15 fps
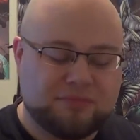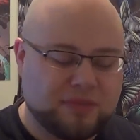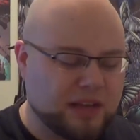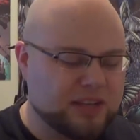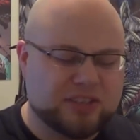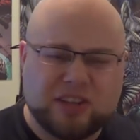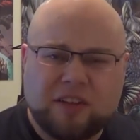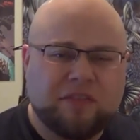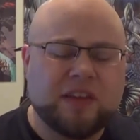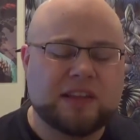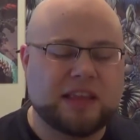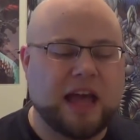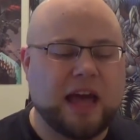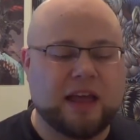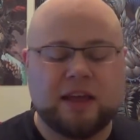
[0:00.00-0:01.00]
Stuff like
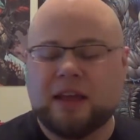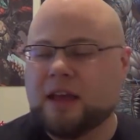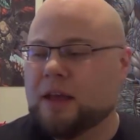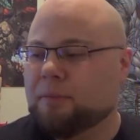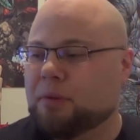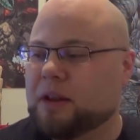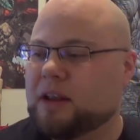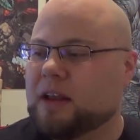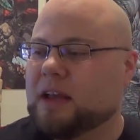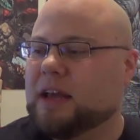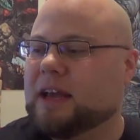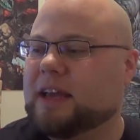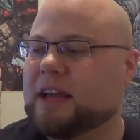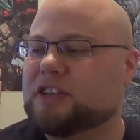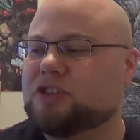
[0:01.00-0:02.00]
that. But
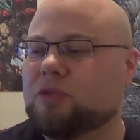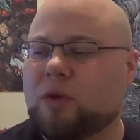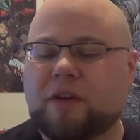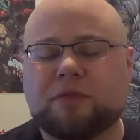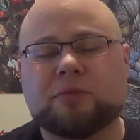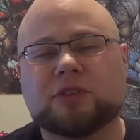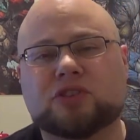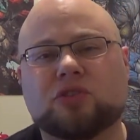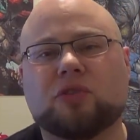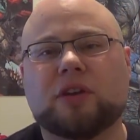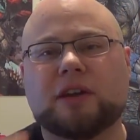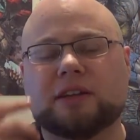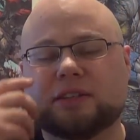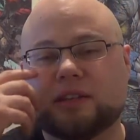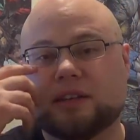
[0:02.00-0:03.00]
it gets you away from the
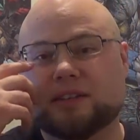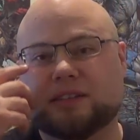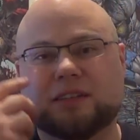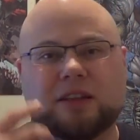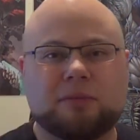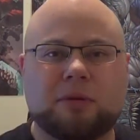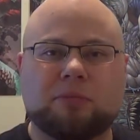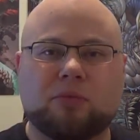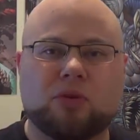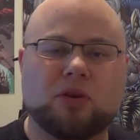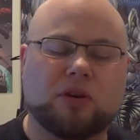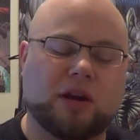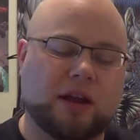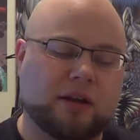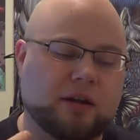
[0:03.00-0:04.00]
screens, and it's a little bit
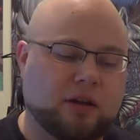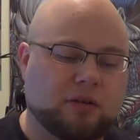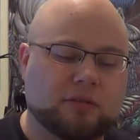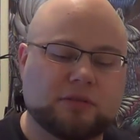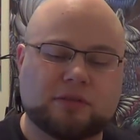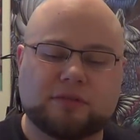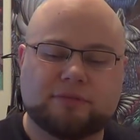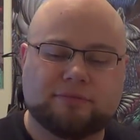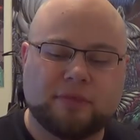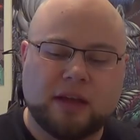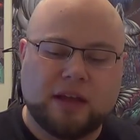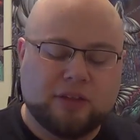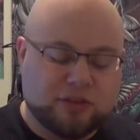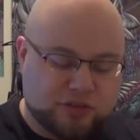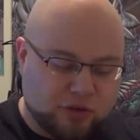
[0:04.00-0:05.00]
more, I don't know,
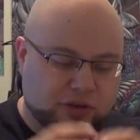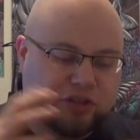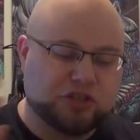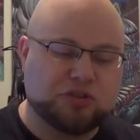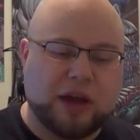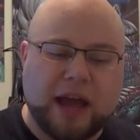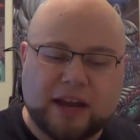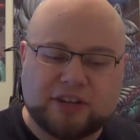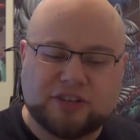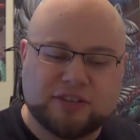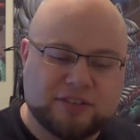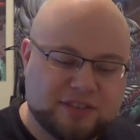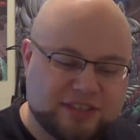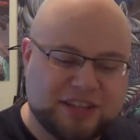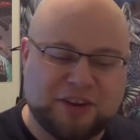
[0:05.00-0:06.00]
there's no
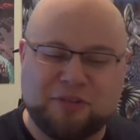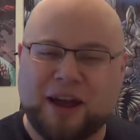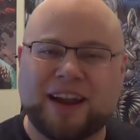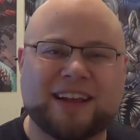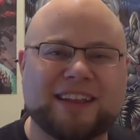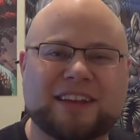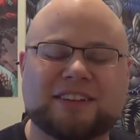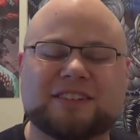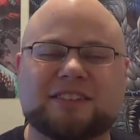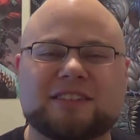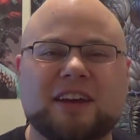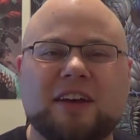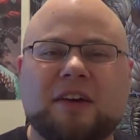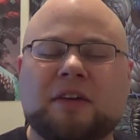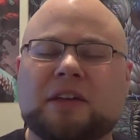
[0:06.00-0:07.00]
distractions. Theoretically, it's
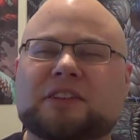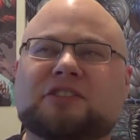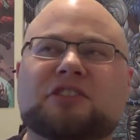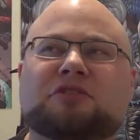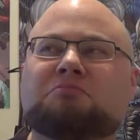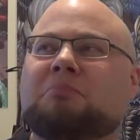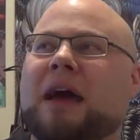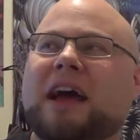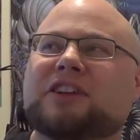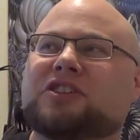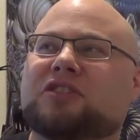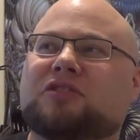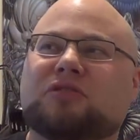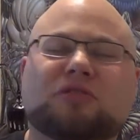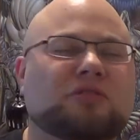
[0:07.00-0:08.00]
this
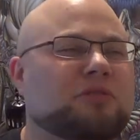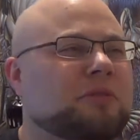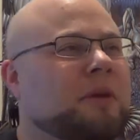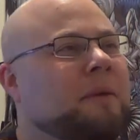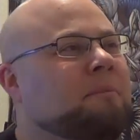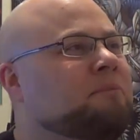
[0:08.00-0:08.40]
magical